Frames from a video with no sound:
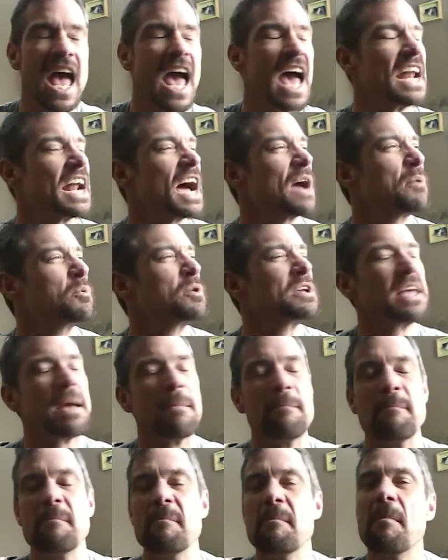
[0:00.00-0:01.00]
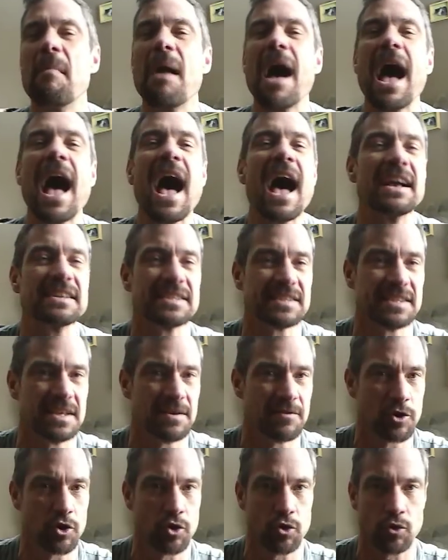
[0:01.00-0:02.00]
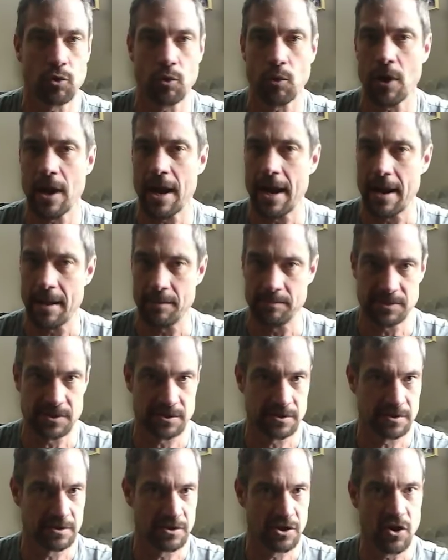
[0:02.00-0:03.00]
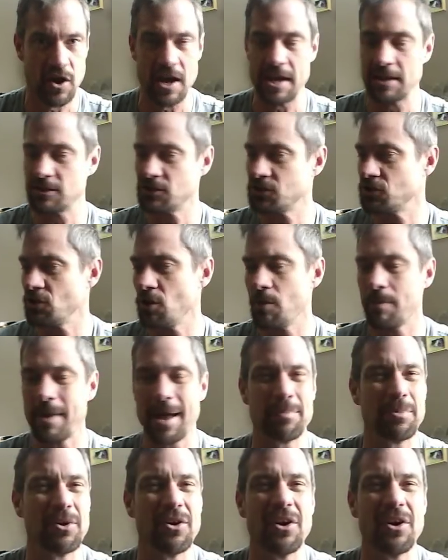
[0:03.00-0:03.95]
and I would get massive cramps, so bad.